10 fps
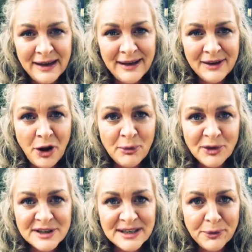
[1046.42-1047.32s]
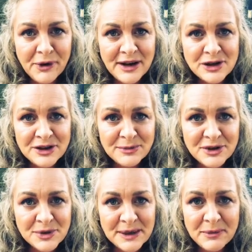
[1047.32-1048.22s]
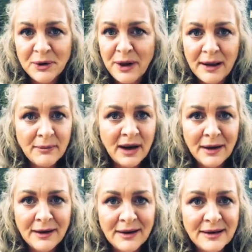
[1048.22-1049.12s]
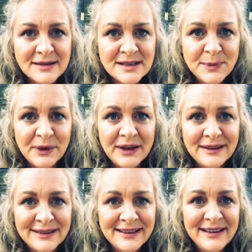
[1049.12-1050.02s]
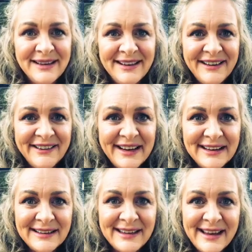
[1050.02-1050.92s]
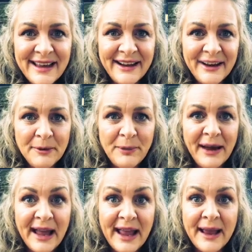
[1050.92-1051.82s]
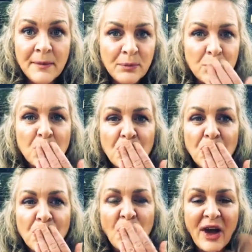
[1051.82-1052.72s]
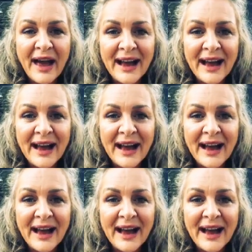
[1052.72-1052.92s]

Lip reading: No more separation between body, mind, and spirit. All right. Take care. Bye. Mwah.